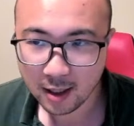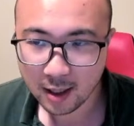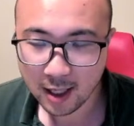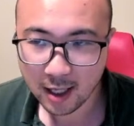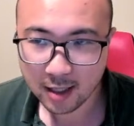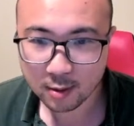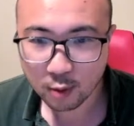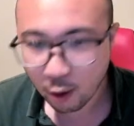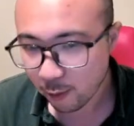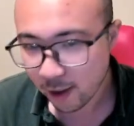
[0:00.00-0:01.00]

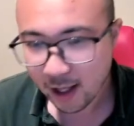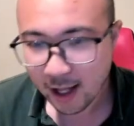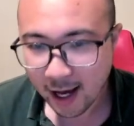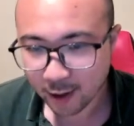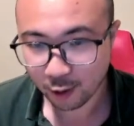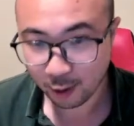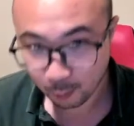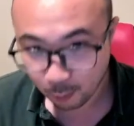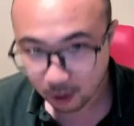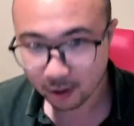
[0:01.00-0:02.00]
historian actually
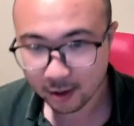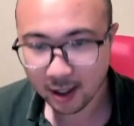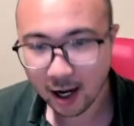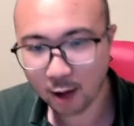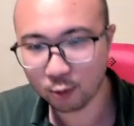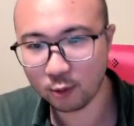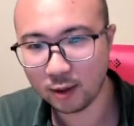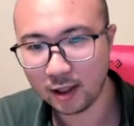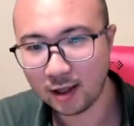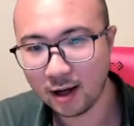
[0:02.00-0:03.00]
works. How do
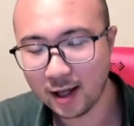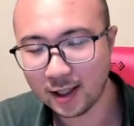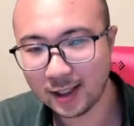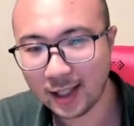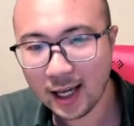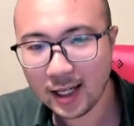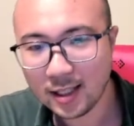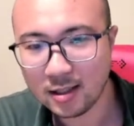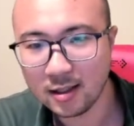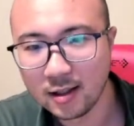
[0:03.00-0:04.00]
they like
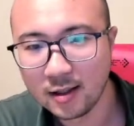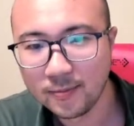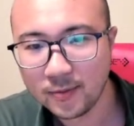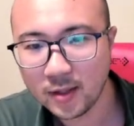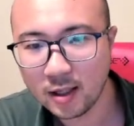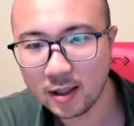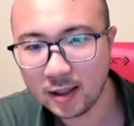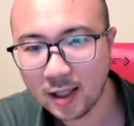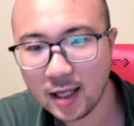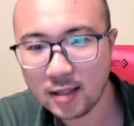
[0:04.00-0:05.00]
date the
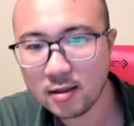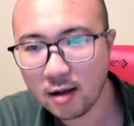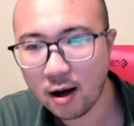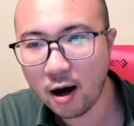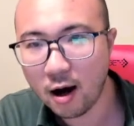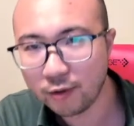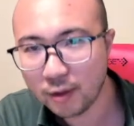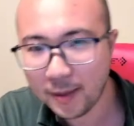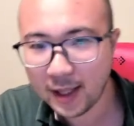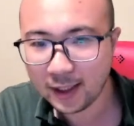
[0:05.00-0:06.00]
date of the
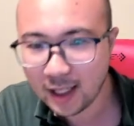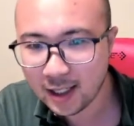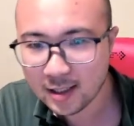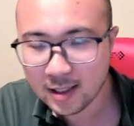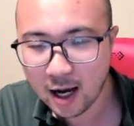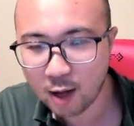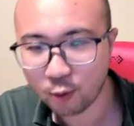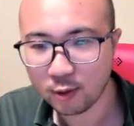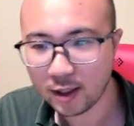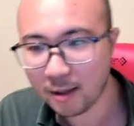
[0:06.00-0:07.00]
paintings? How
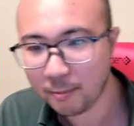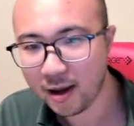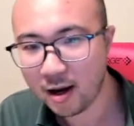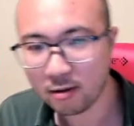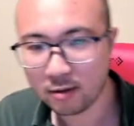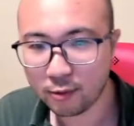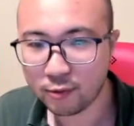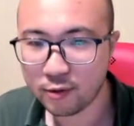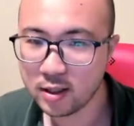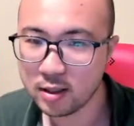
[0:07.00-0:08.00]
do they compare
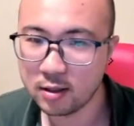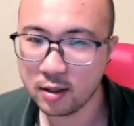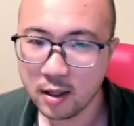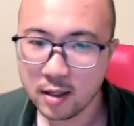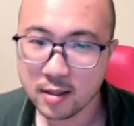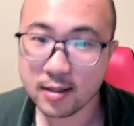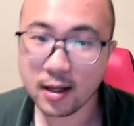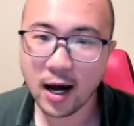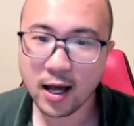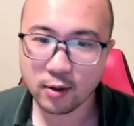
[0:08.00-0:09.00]
different
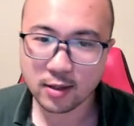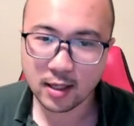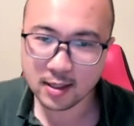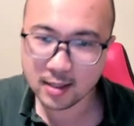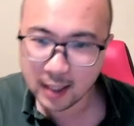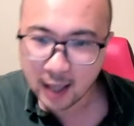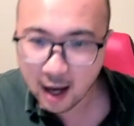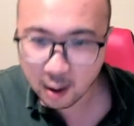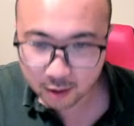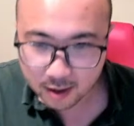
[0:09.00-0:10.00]
styles and see
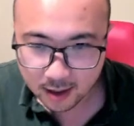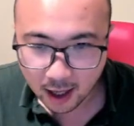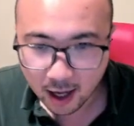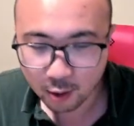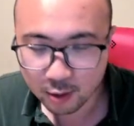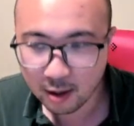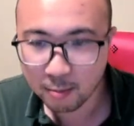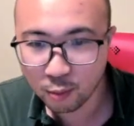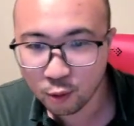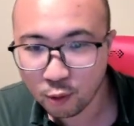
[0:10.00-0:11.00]
how the styles are
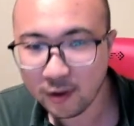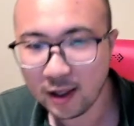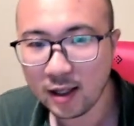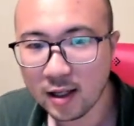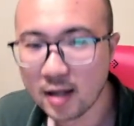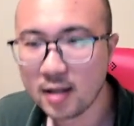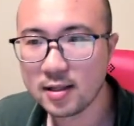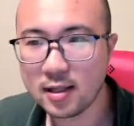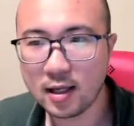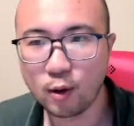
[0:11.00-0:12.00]
moving,
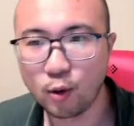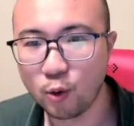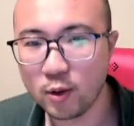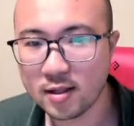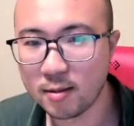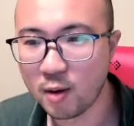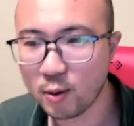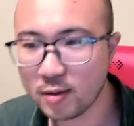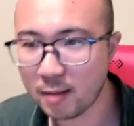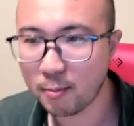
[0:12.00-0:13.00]
see who is the
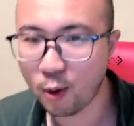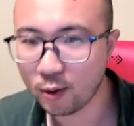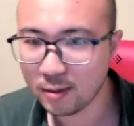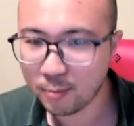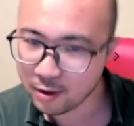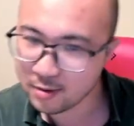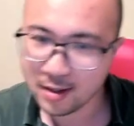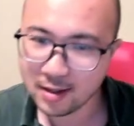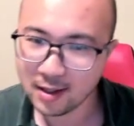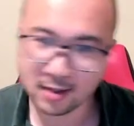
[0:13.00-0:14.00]
most important
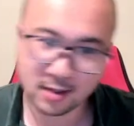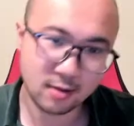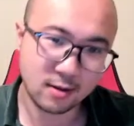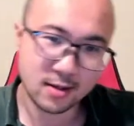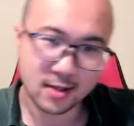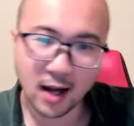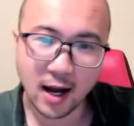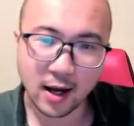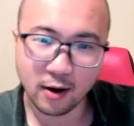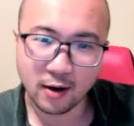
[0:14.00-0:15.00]
person in a certain
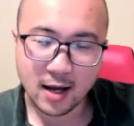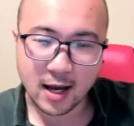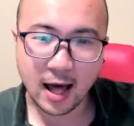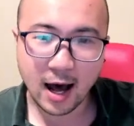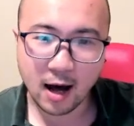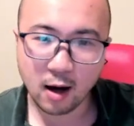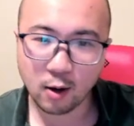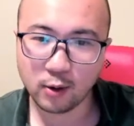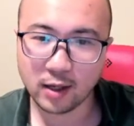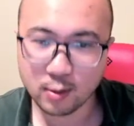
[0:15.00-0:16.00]
style and
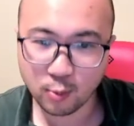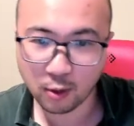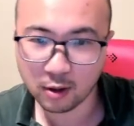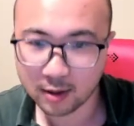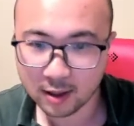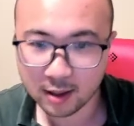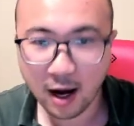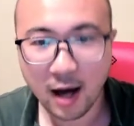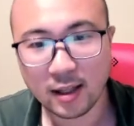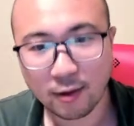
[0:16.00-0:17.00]
how his work
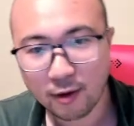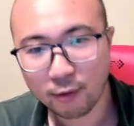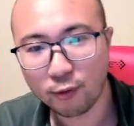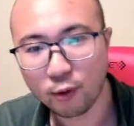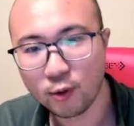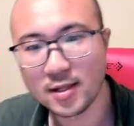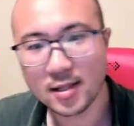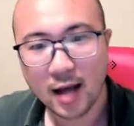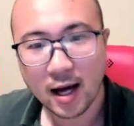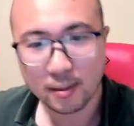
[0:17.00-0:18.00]
kind of
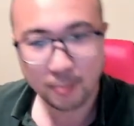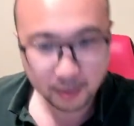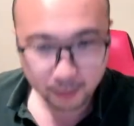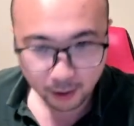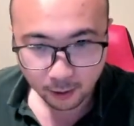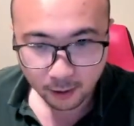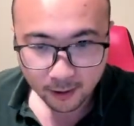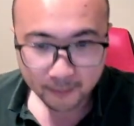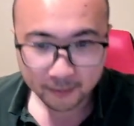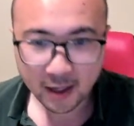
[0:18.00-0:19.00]
influence other people,
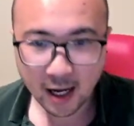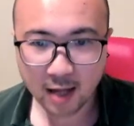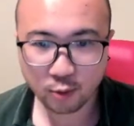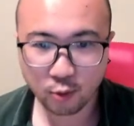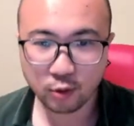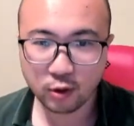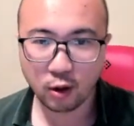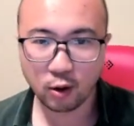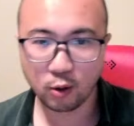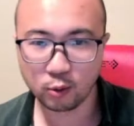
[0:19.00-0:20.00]
and to
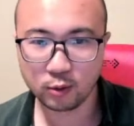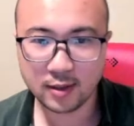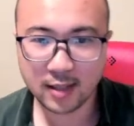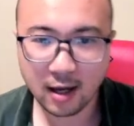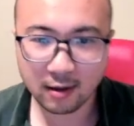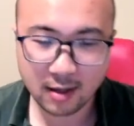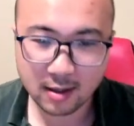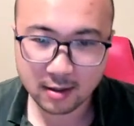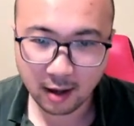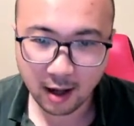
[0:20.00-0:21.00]
go down
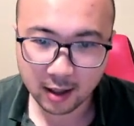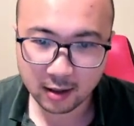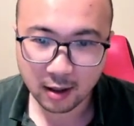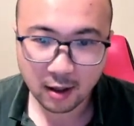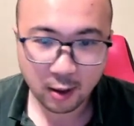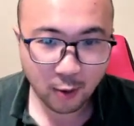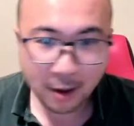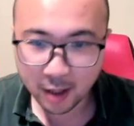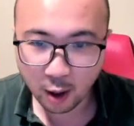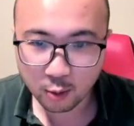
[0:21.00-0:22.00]
this like
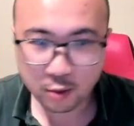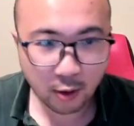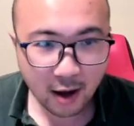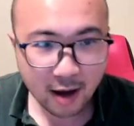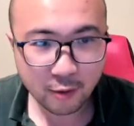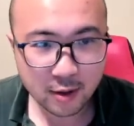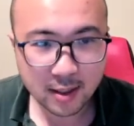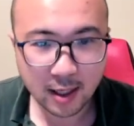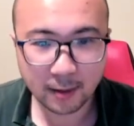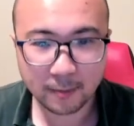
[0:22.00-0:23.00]
rabbit hole. So everything